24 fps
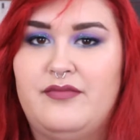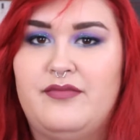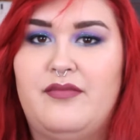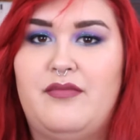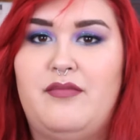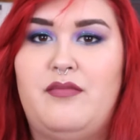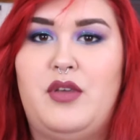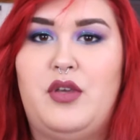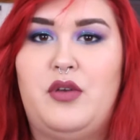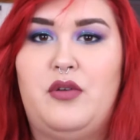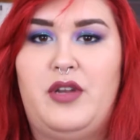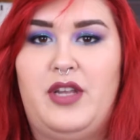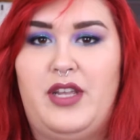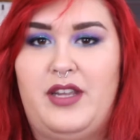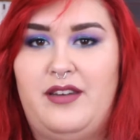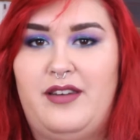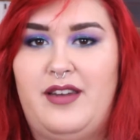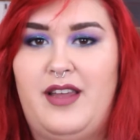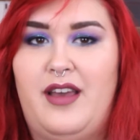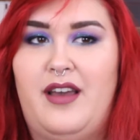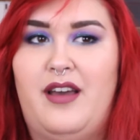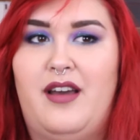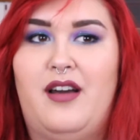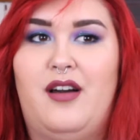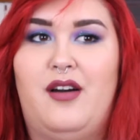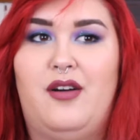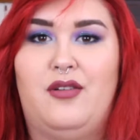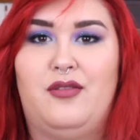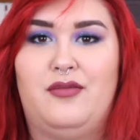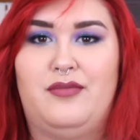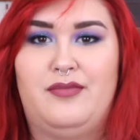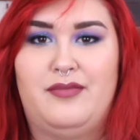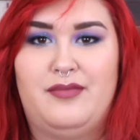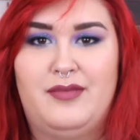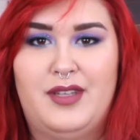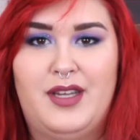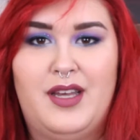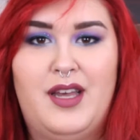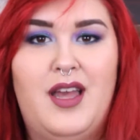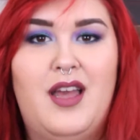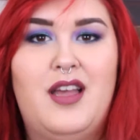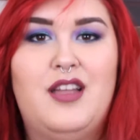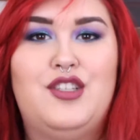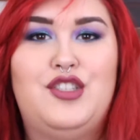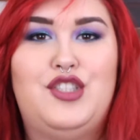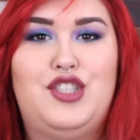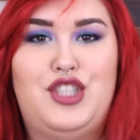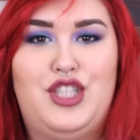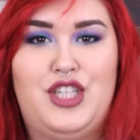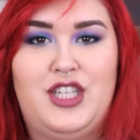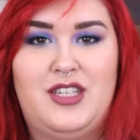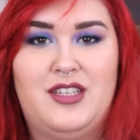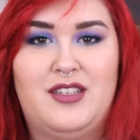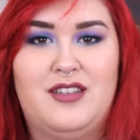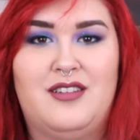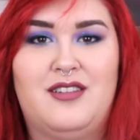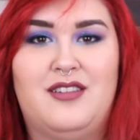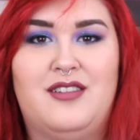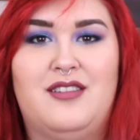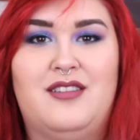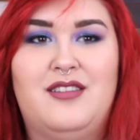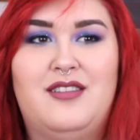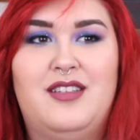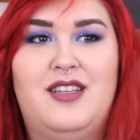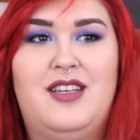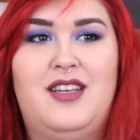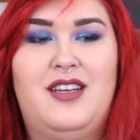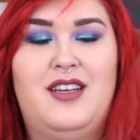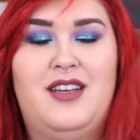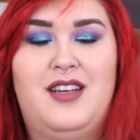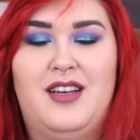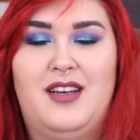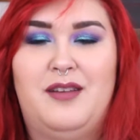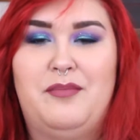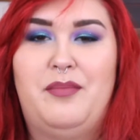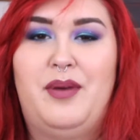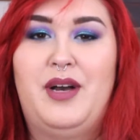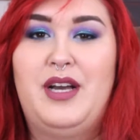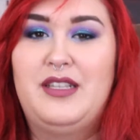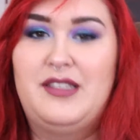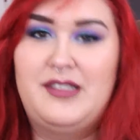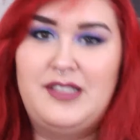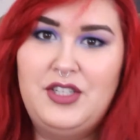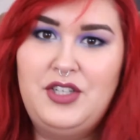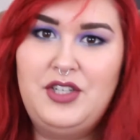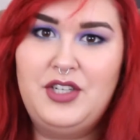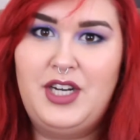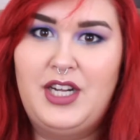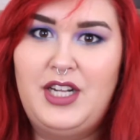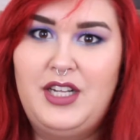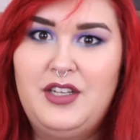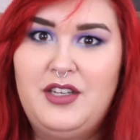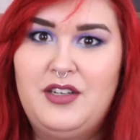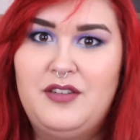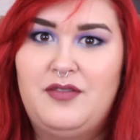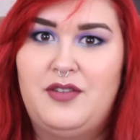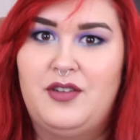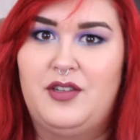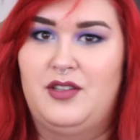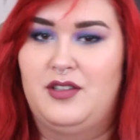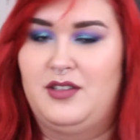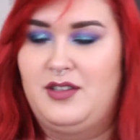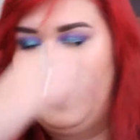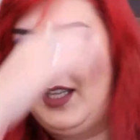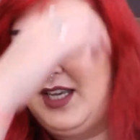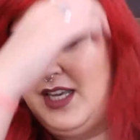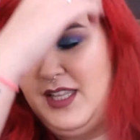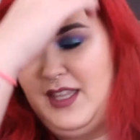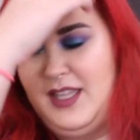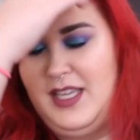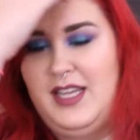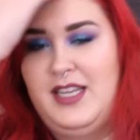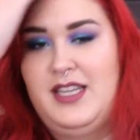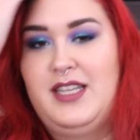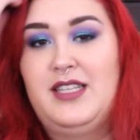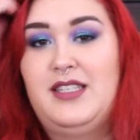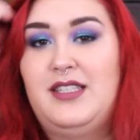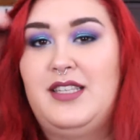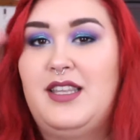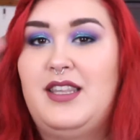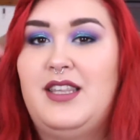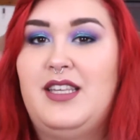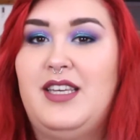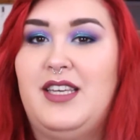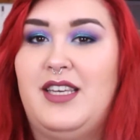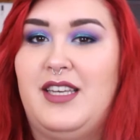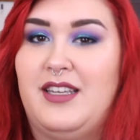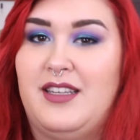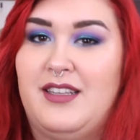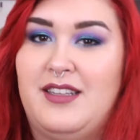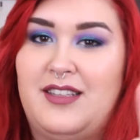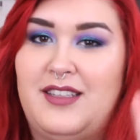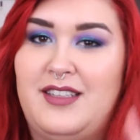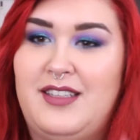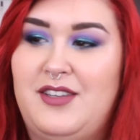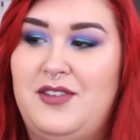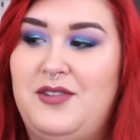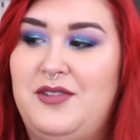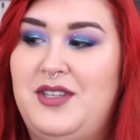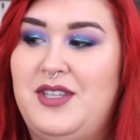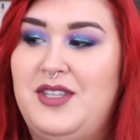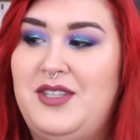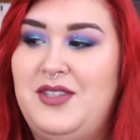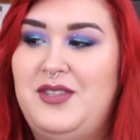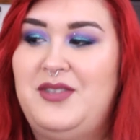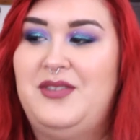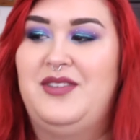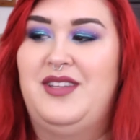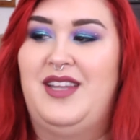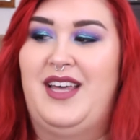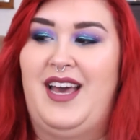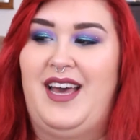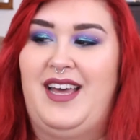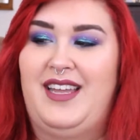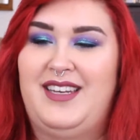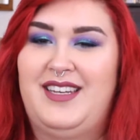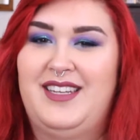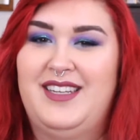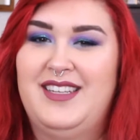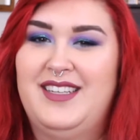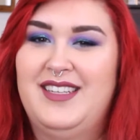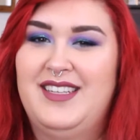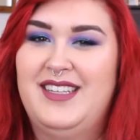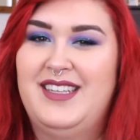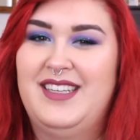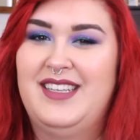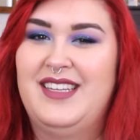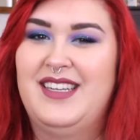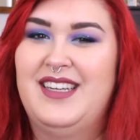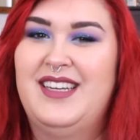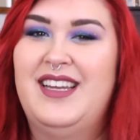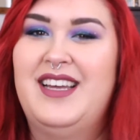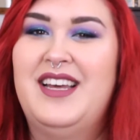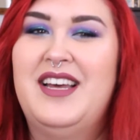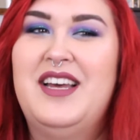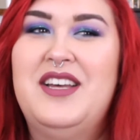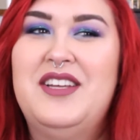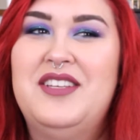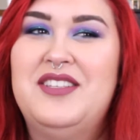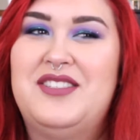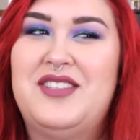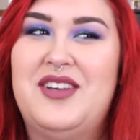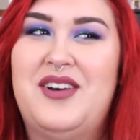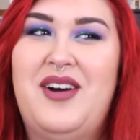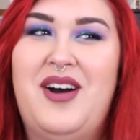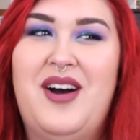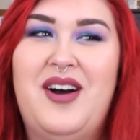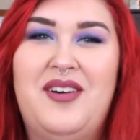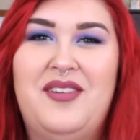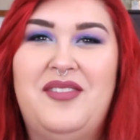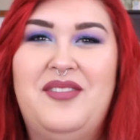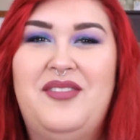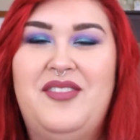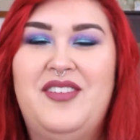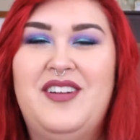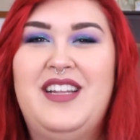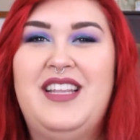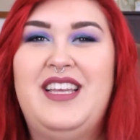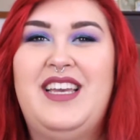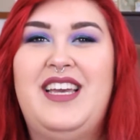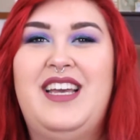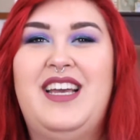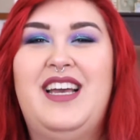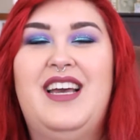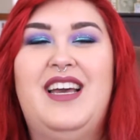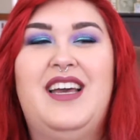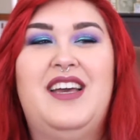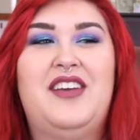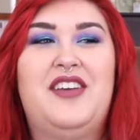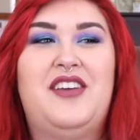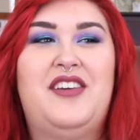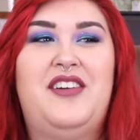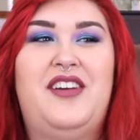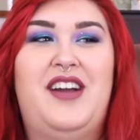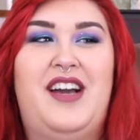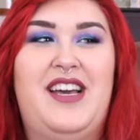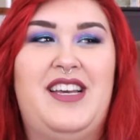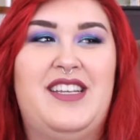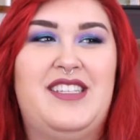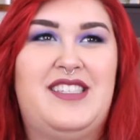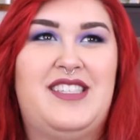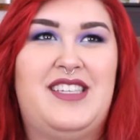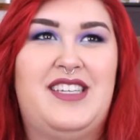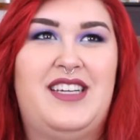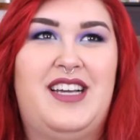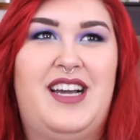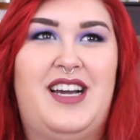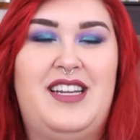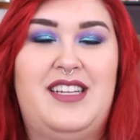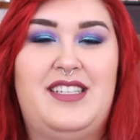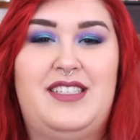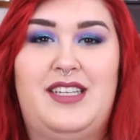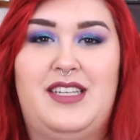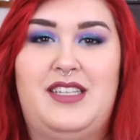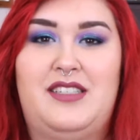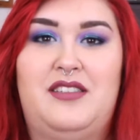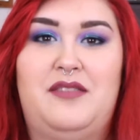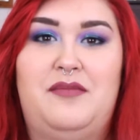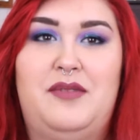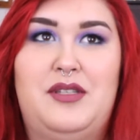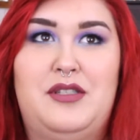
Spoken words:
muted down, chill, but still colorful. That is a thing. You can do that. So hopefully you guys can kind of take some